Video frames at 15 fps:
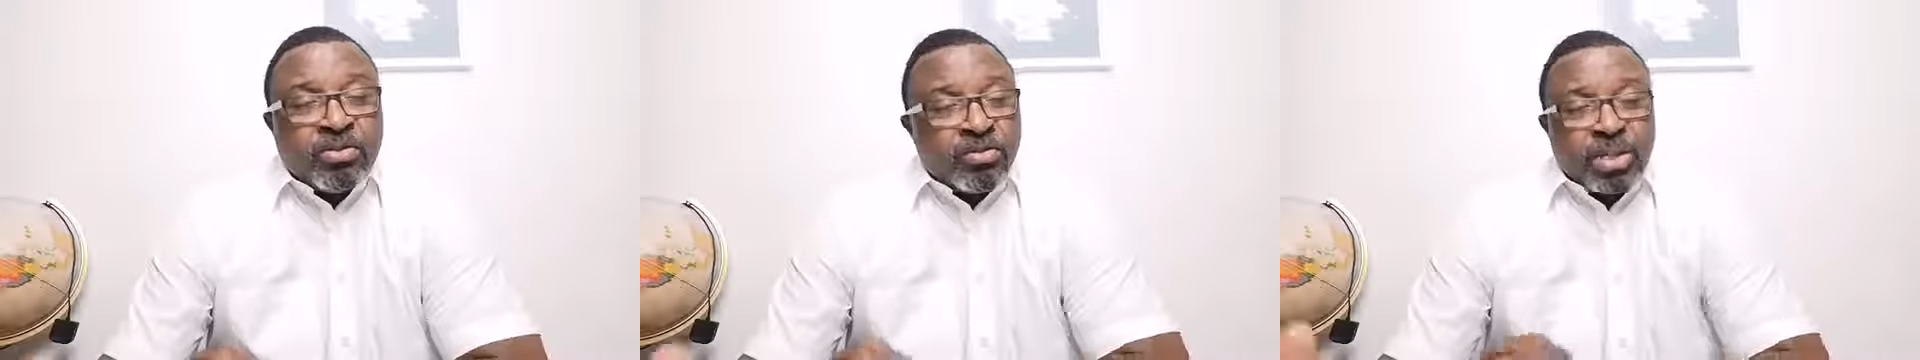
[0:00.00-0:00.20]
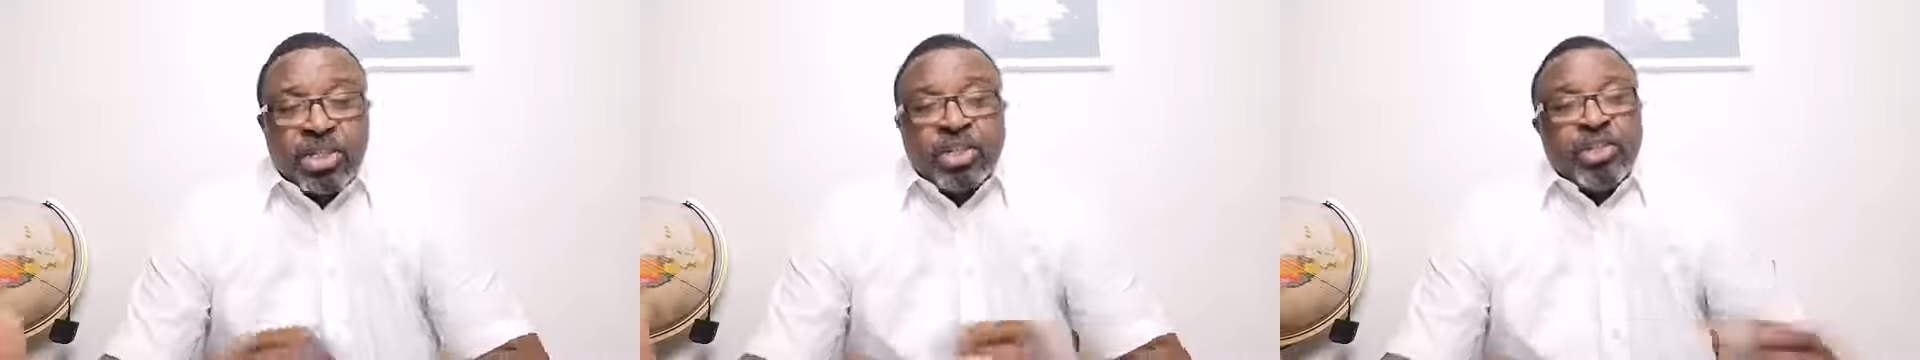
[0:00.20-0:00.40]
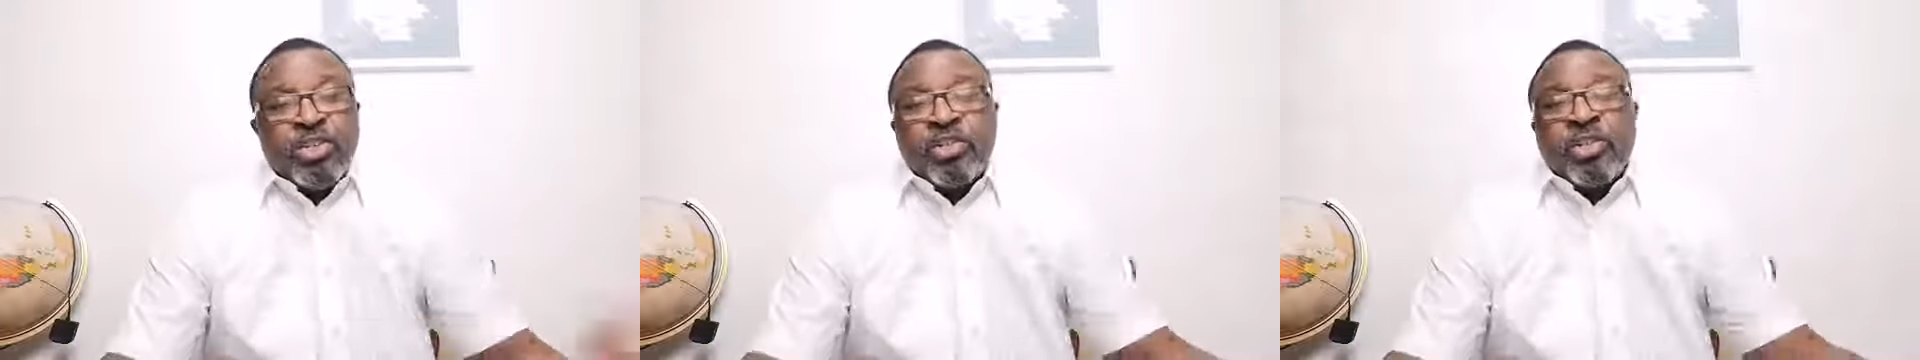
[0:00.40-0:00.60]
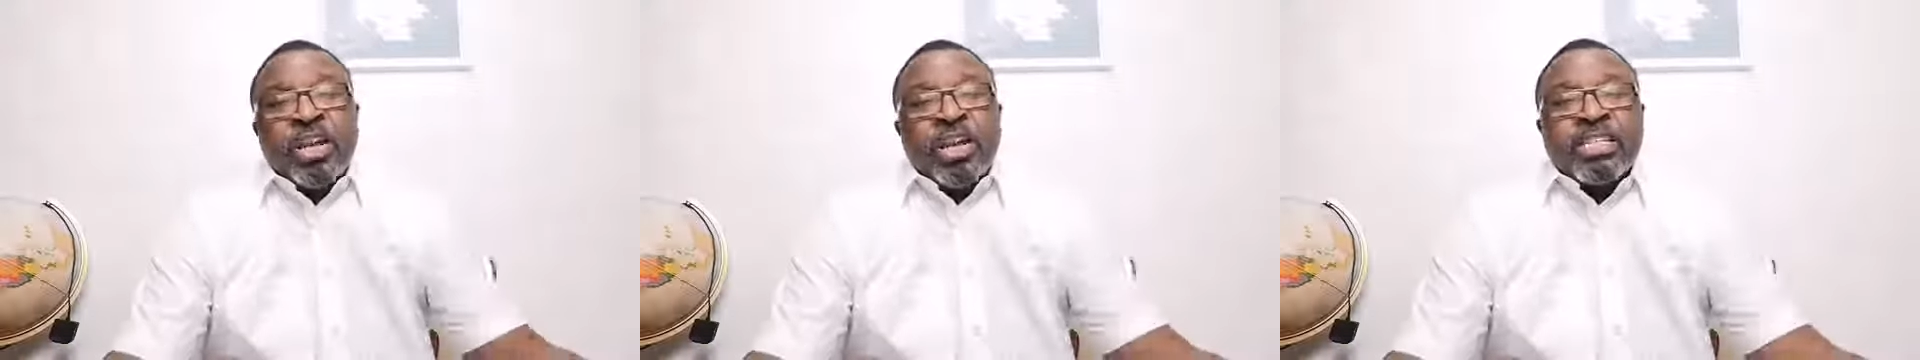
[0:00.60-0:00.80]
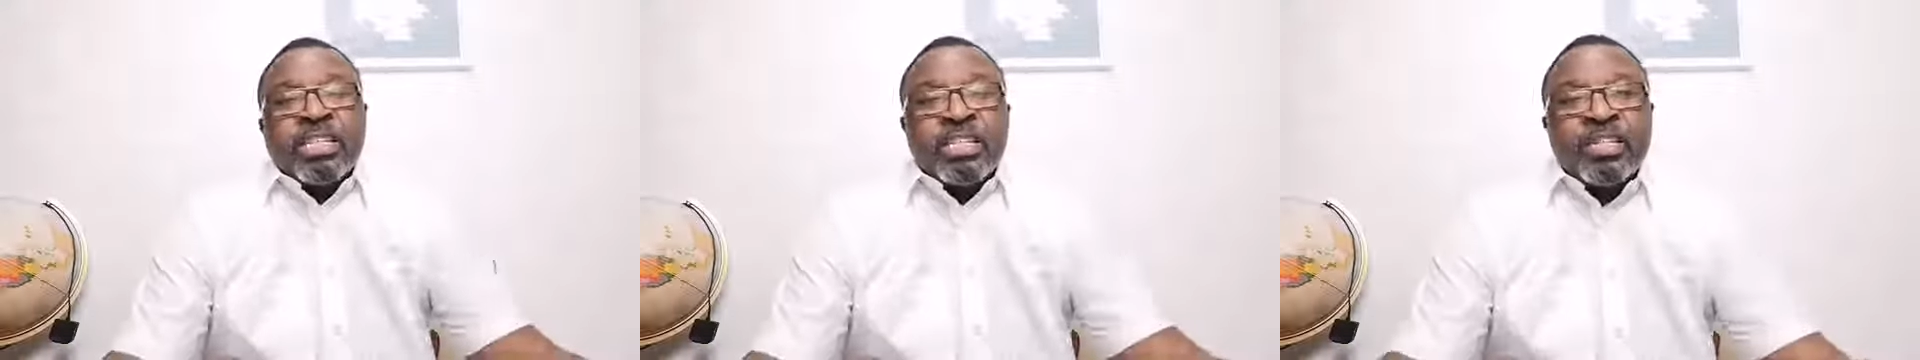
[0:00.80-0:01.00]
you, you
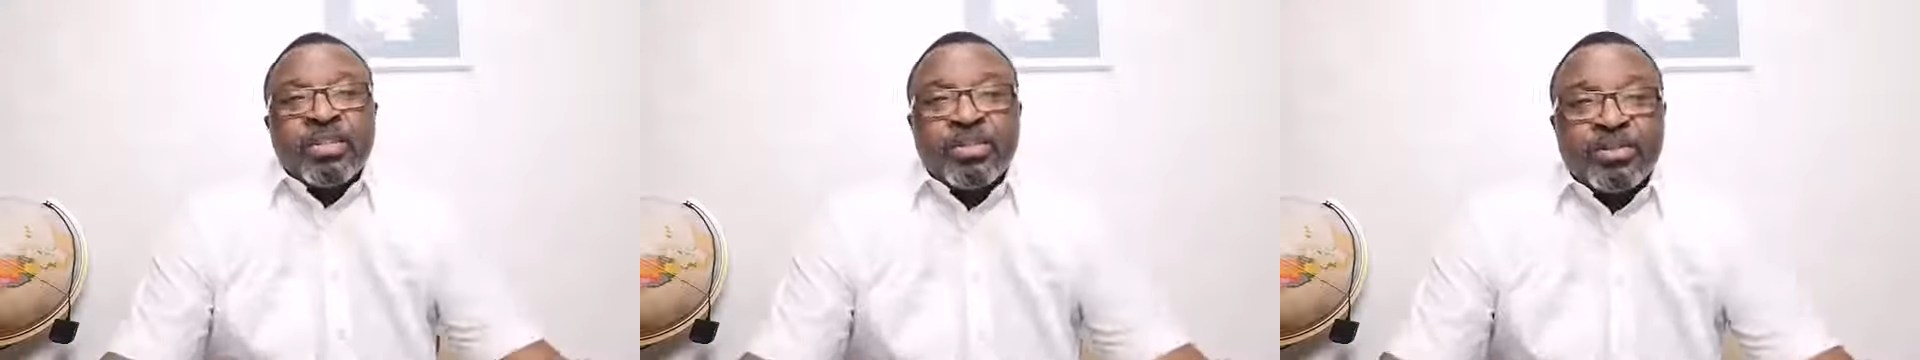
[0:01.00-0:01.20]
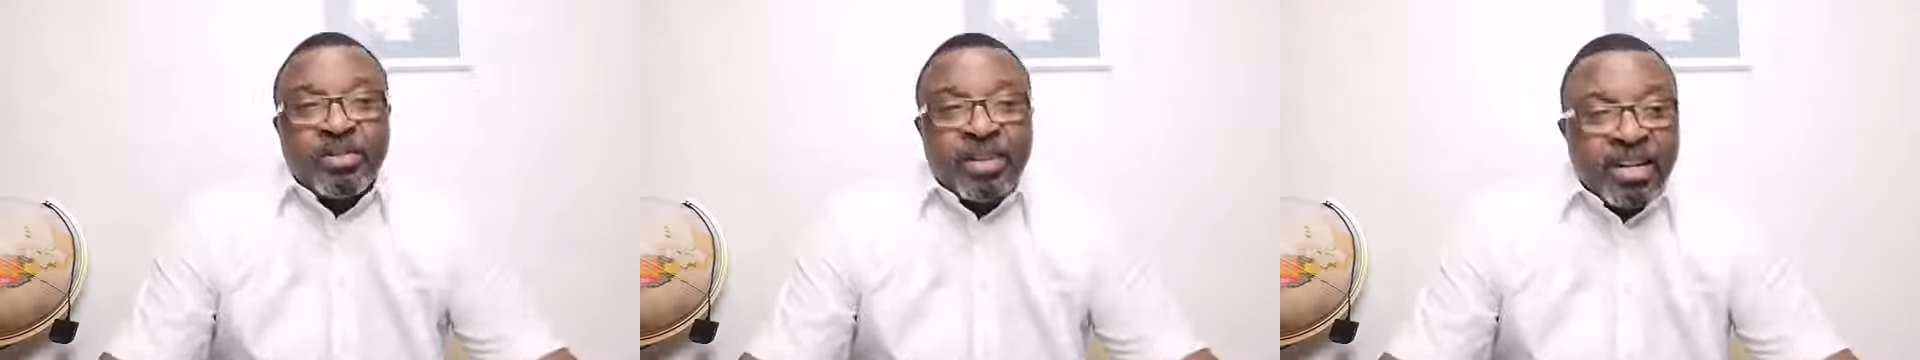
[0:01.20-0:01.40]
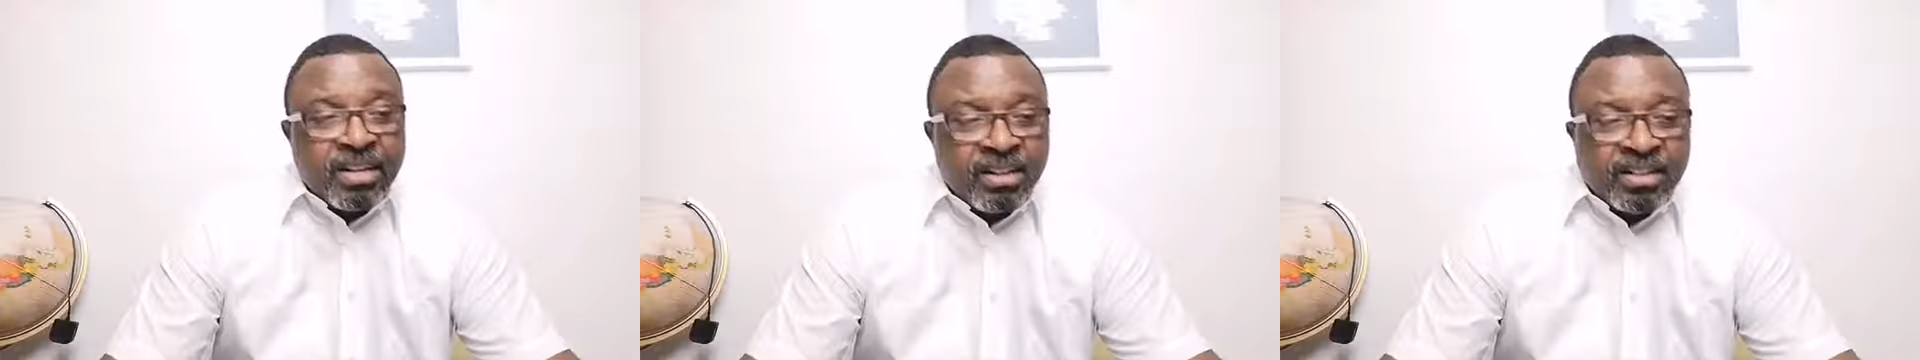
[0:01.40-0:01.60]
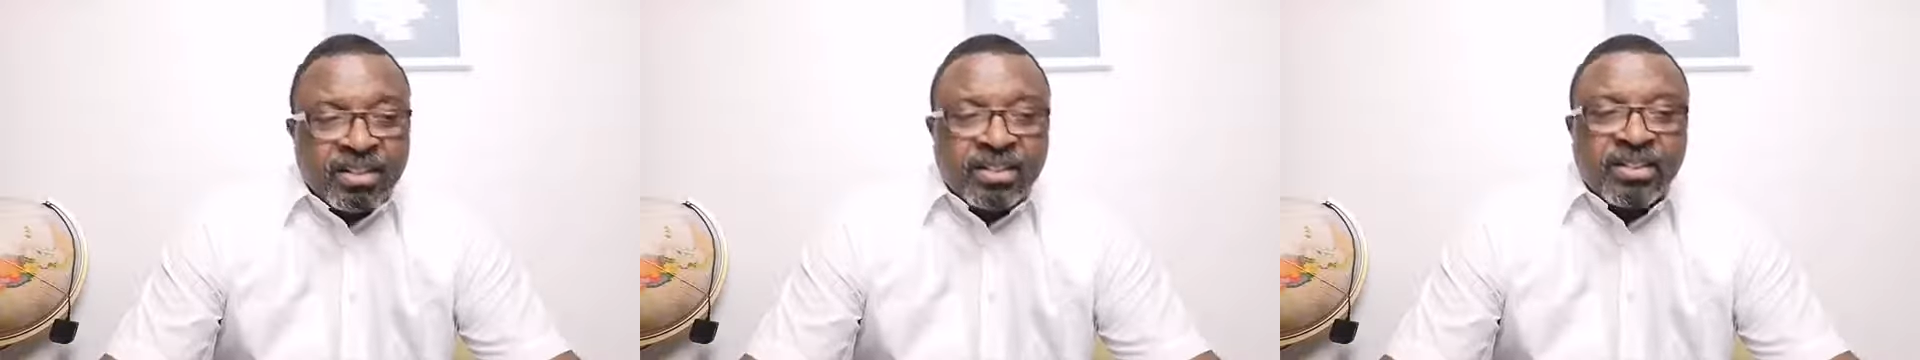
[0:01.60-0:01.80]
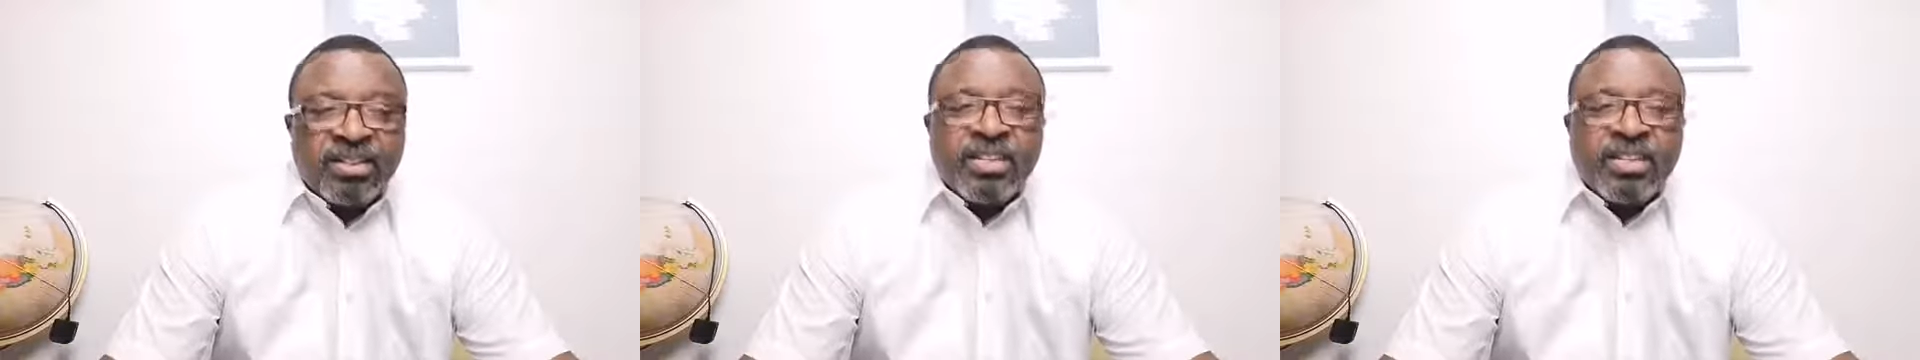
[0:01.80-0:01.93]
guys are just friends.